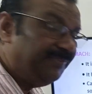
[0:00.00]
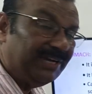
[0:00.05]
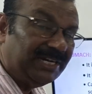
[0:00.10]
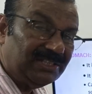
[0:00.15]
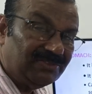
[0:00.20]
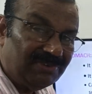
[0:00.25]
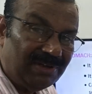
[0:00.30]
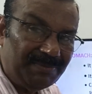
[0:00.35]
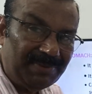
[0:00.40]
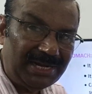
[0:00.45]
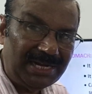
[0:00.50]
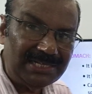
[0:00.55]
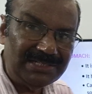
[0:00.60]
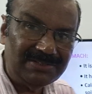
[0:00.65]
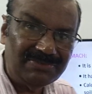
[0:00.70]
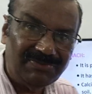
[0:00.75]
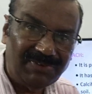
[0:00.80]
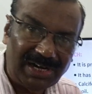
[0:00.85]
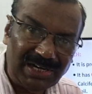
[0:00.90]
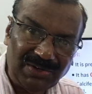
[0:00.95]
earthworm
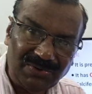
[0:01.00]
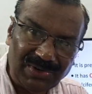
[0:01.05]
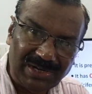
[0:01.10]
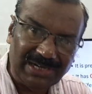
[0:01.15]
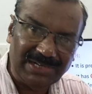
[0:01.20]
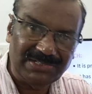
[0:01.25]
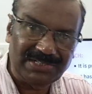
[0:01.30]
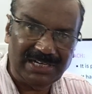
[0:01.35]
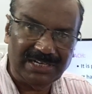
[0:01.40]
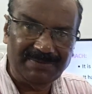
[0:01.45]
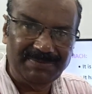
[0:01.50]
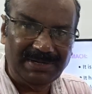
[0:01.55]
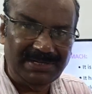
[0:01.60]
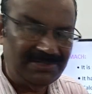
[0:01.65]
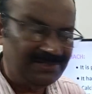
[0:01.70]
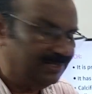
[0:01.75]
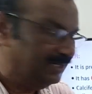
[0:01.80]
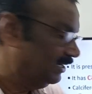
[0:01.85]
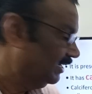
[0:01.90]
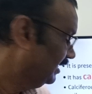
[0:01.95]
has 120
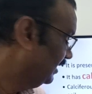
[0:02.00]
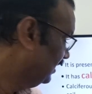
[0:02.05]
segments,